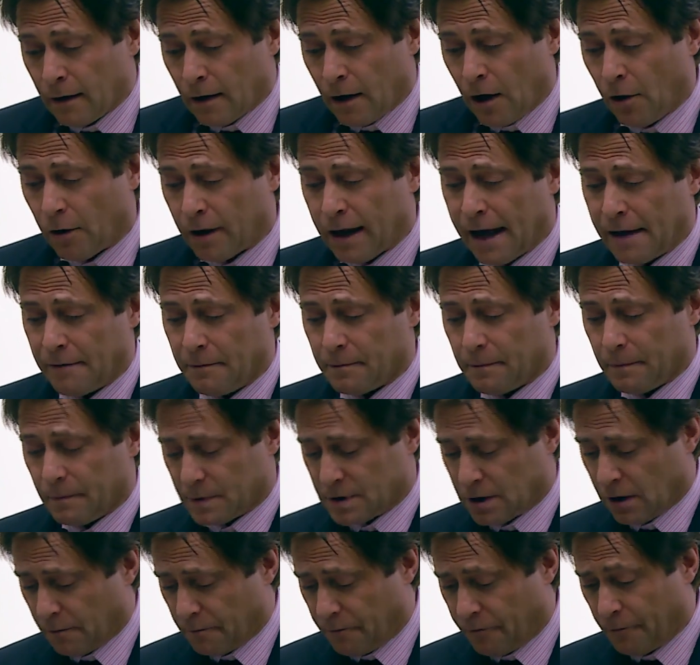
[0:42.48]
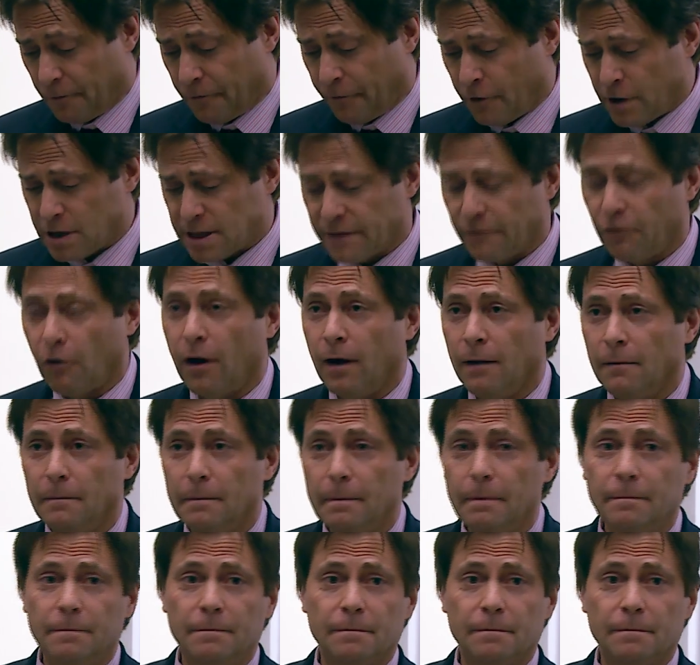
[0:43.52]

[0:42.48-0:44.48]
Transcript: Okay, so first of all,